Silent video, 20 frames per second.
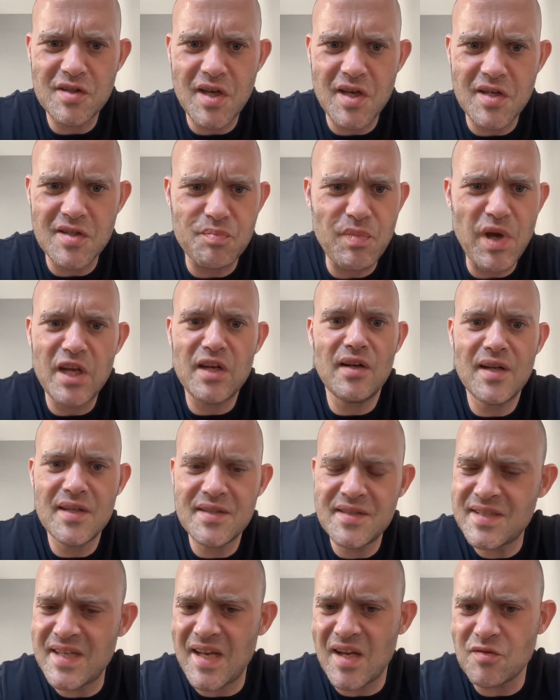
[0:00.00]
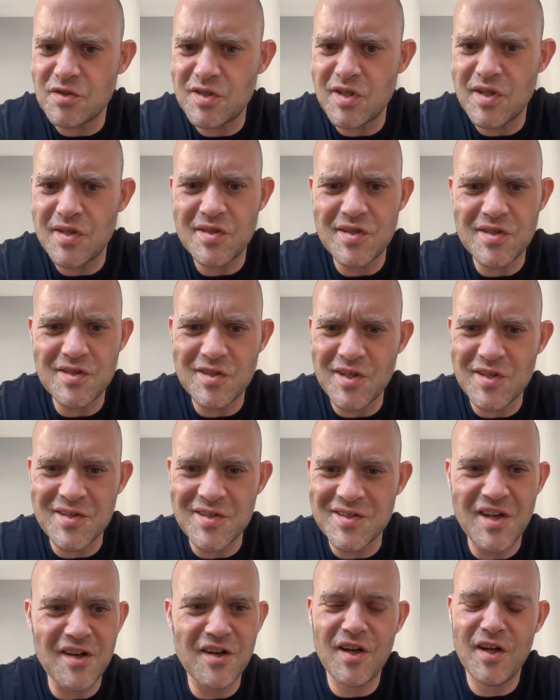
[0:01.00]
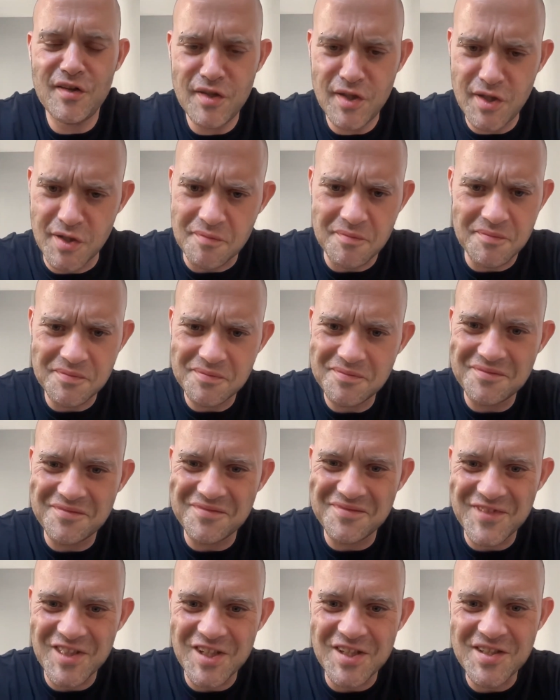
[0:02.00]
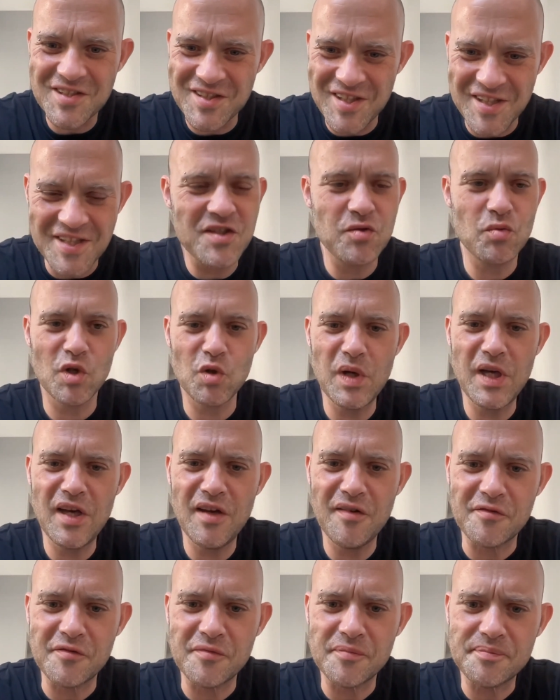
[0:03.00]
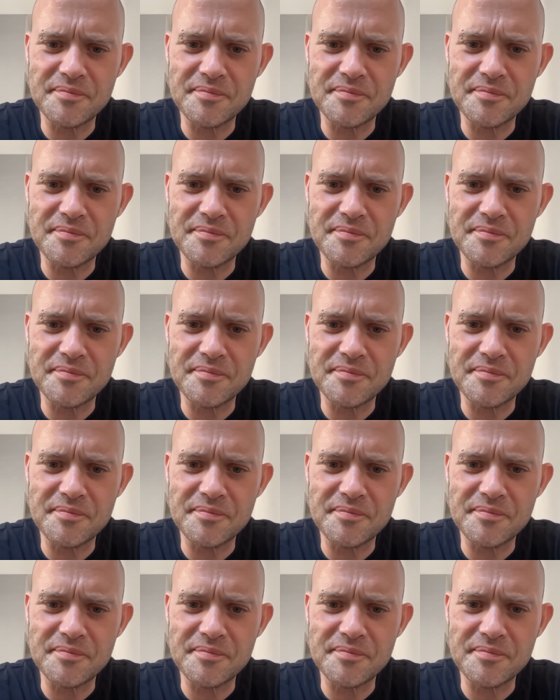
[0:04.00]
as banal as it sounds. This is our country. This is what we have.